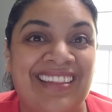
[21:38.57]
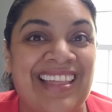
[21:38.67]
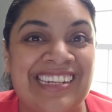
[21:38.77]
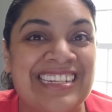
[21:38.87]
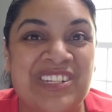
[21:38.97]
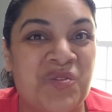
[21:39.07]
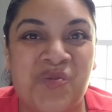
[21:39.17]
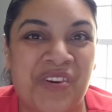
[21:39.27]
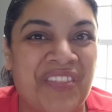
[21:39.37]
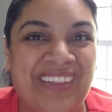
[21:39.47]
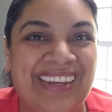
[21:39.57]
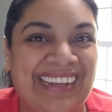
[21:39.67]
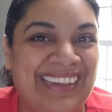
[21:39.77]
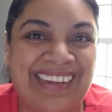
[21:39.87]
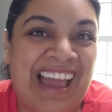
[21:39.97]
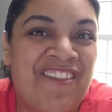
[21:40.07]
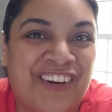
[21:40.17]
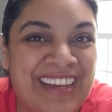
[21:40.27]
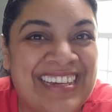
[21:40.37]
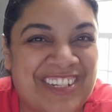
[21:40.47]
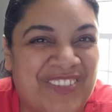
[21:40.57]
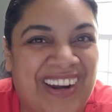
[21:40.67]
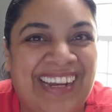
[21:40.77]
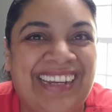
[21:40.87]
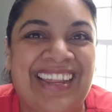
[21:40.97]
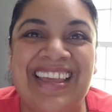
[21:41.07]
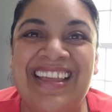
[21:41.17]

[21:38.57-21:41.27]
that is worth it ever is, right?